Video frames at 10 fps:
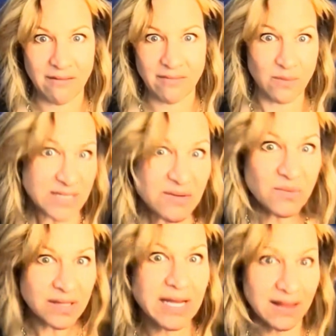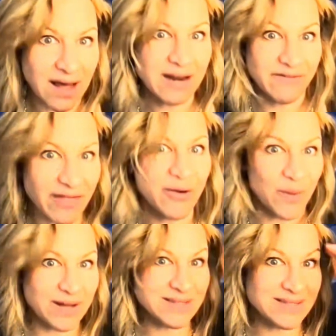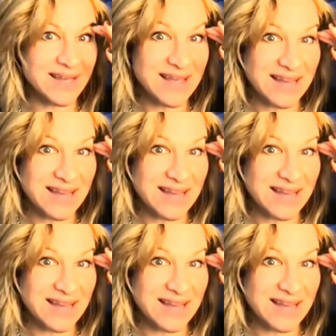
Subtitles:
There wasn't really a lot of other ones.